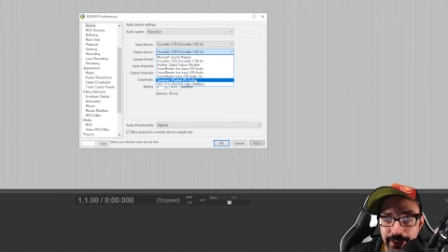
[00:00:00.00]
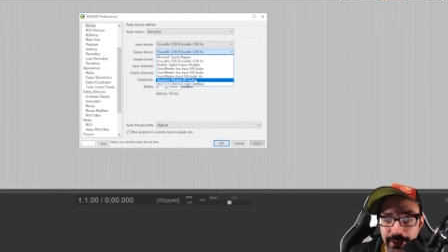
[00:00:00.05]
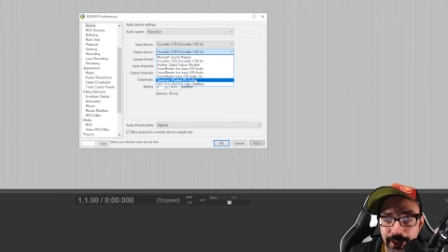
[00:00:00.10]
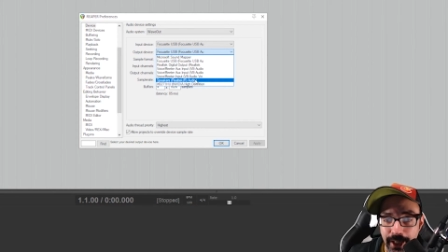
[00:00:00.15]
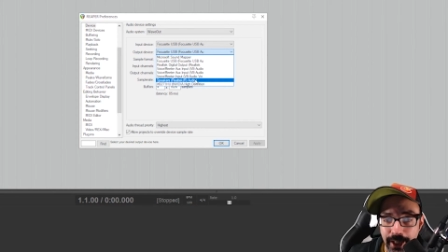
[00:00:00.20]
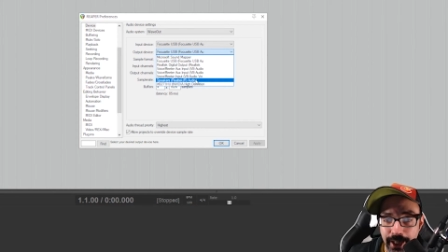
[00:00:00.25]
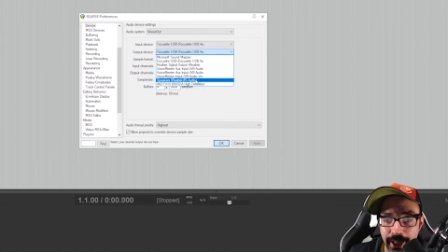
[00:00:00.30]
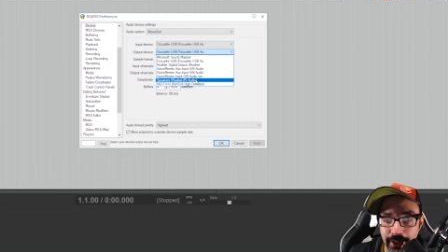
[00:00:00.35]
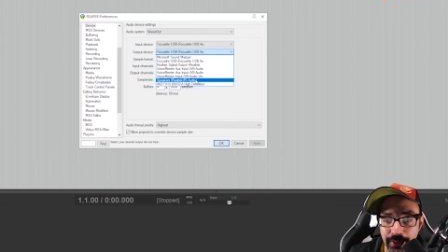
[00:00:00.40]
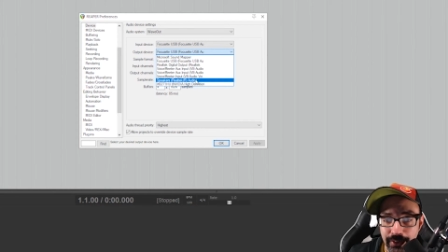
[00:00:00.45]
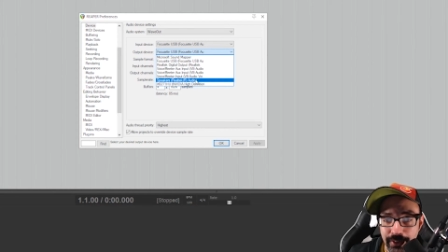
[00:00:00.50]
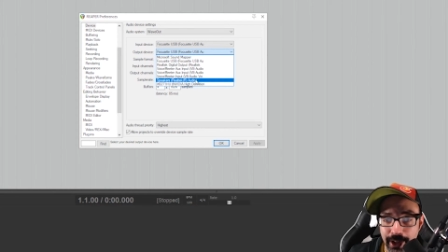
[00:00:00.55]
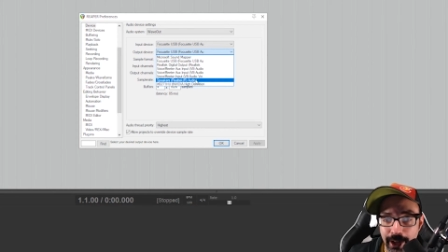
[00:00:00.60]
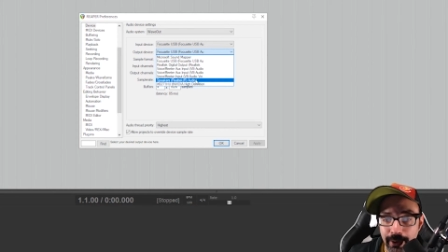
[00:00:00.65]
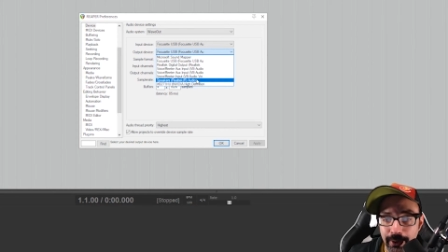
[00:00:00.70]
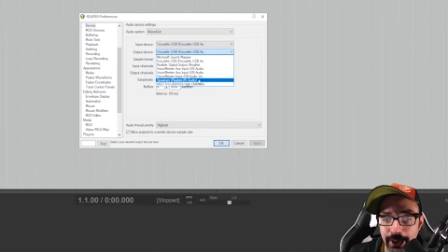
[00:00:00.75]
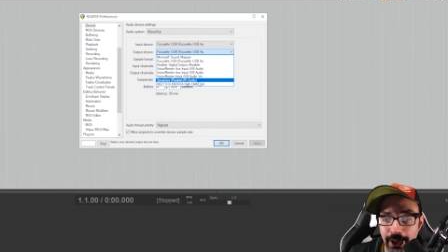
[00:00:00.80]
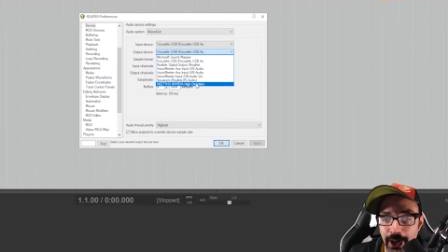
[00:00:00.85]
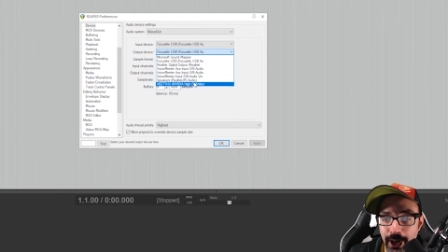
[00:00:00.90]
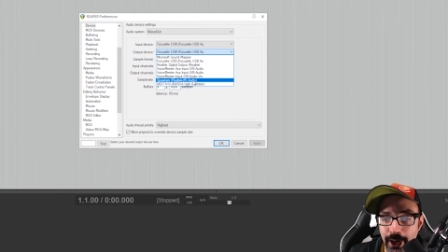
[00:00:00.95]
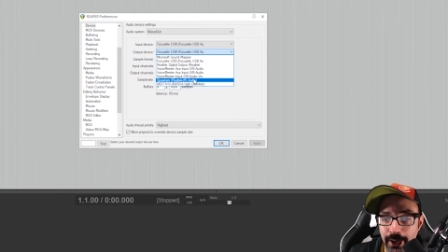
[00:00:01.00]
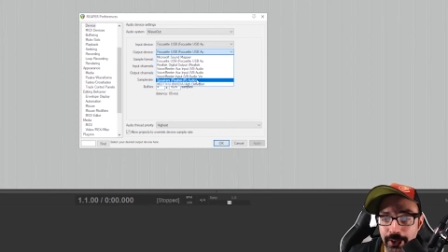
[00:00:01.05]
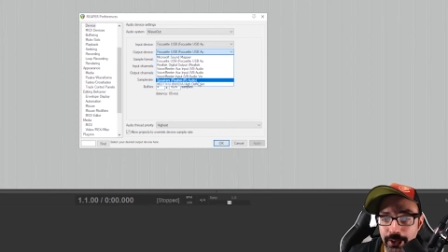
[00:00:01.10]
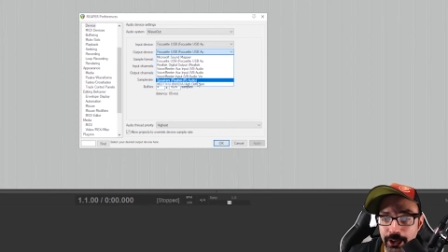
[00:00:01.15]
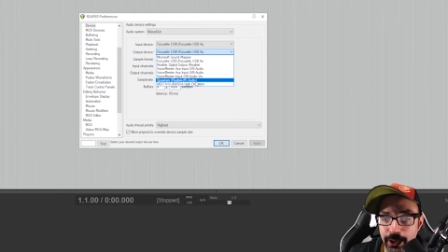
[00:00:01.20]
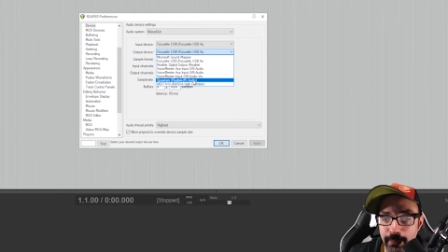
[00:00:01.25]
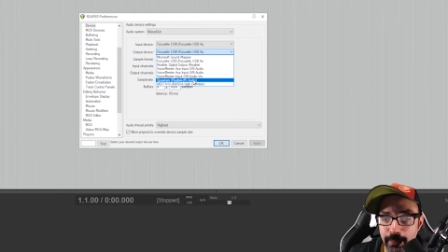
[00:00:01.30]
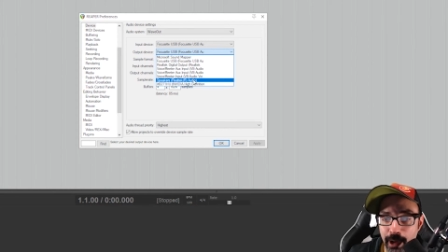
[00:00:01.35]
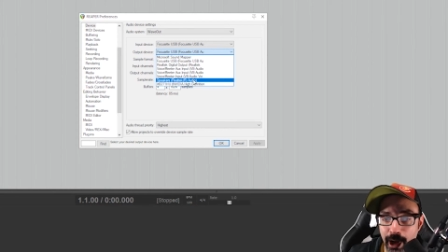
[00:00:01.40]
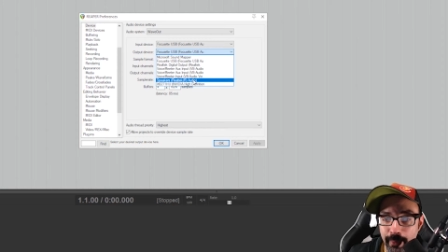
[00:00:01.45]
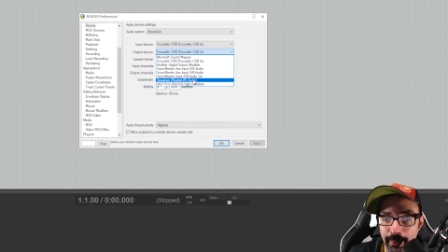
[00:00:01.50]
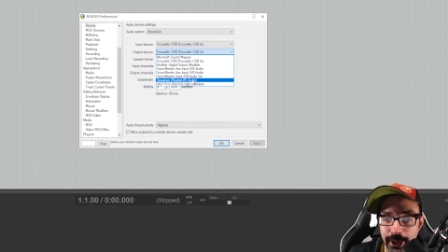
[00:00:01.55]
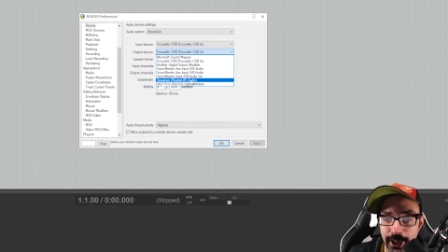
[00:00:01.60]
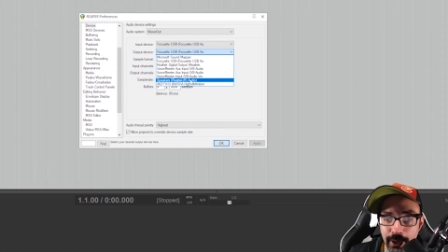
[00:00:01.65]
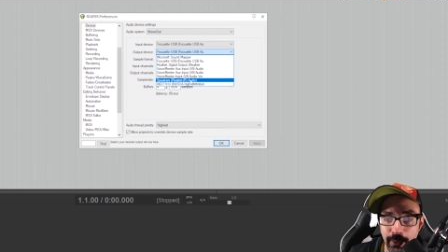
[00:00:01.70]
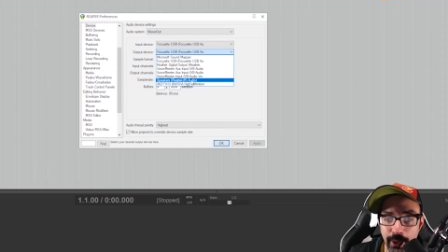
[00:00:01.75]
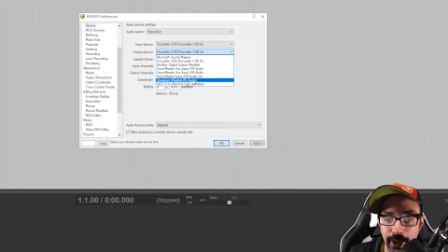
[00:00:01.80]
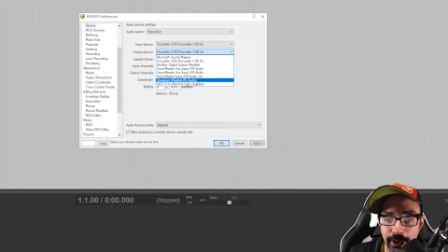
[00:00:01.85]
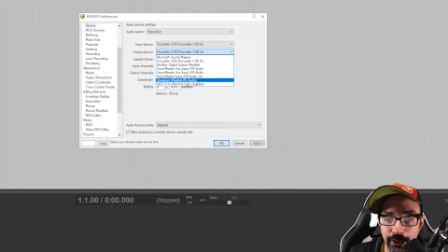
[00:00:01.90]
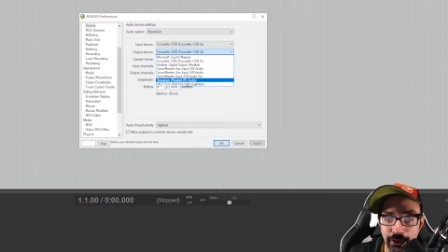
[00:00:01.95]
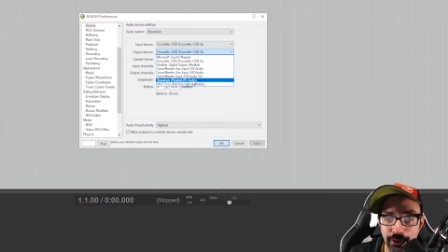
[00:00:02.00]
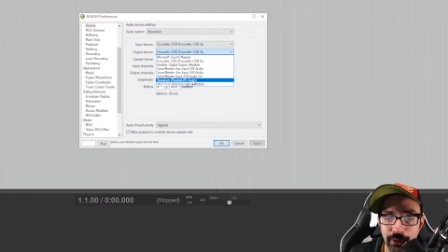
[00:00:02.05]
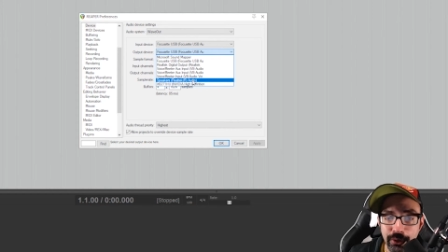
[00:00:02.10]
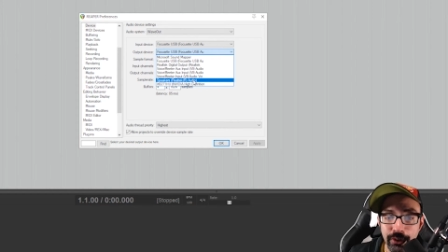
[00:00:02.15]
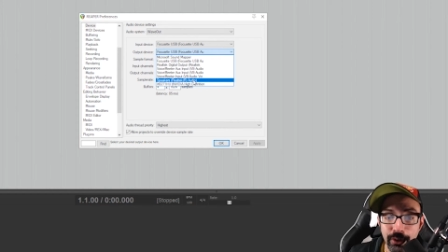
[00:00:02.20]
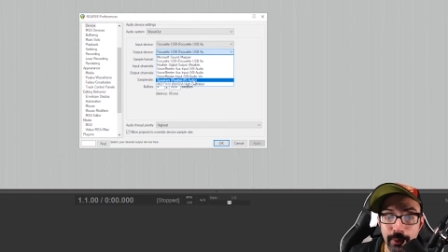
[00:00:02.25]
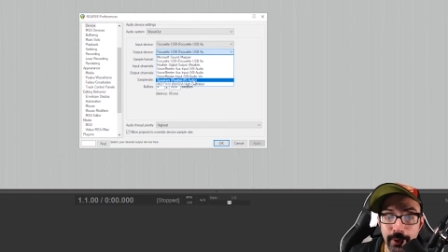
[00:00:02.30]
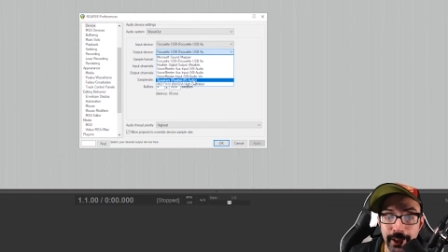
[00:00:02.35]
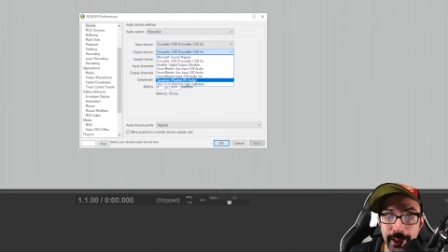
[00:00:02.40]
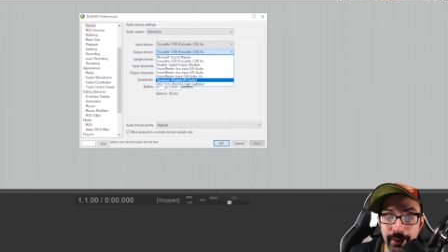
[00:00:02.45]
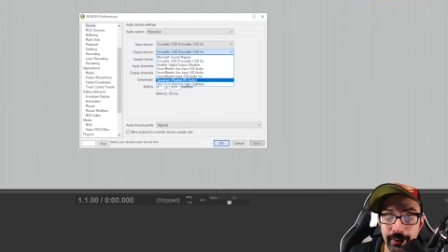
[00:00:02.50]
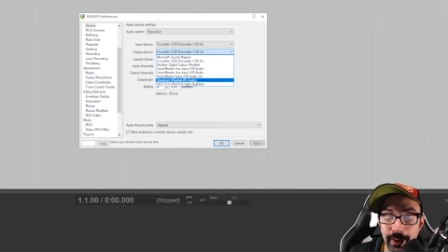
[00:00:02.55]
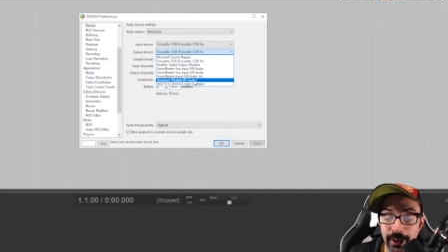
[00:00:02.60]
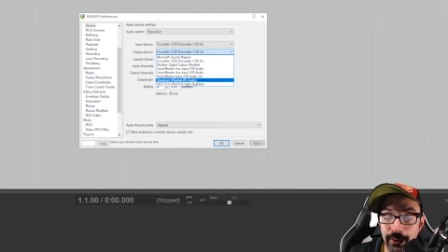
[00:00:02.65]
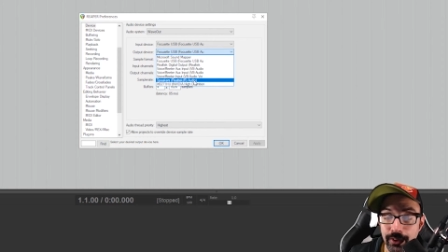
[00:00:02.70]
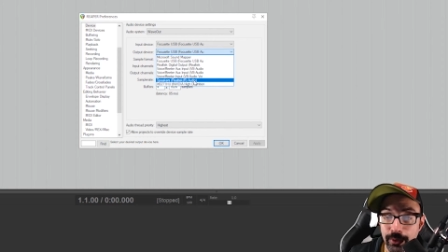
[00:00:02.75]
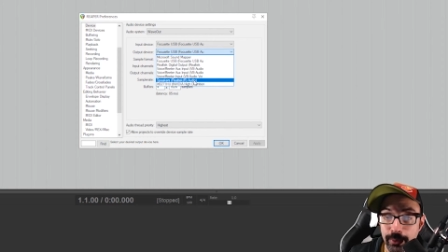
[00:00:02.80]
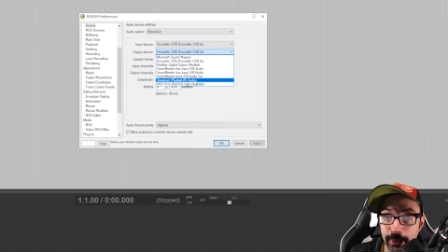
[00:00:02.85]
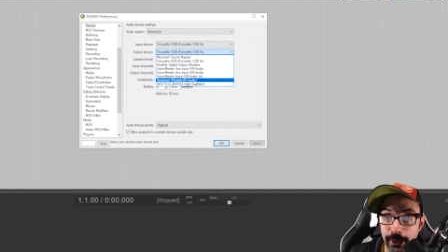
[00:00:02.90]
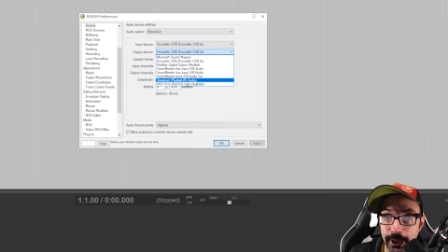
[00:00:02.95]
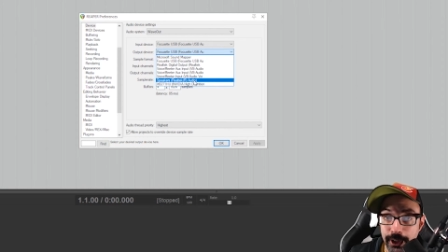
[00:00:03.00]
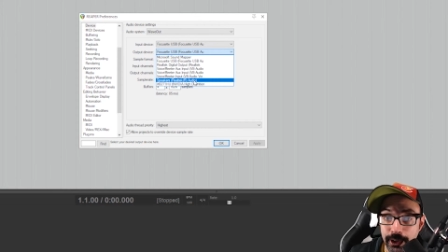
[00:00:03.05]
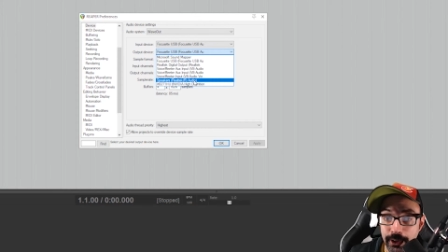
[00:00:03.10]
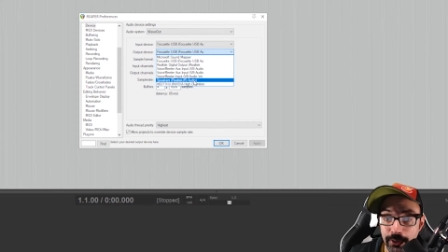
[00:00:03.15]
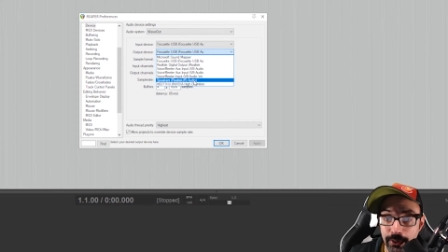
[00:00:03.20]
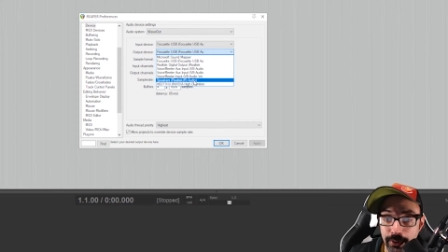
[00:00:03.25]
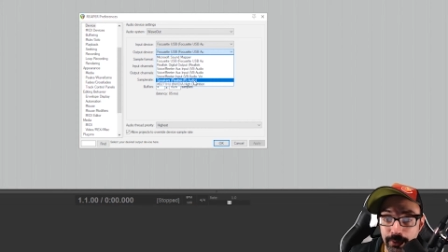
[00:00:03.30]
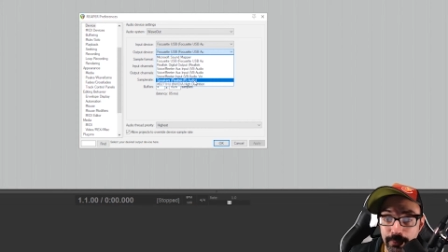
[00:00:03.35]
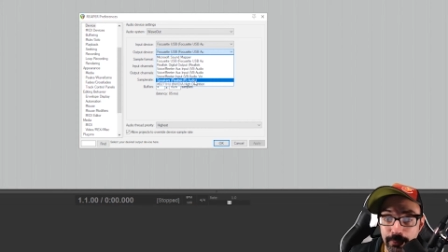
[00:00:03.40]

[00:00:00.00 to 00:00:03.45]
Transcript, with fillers: uh, sound card, you're probably going to want to choose the one that says speakers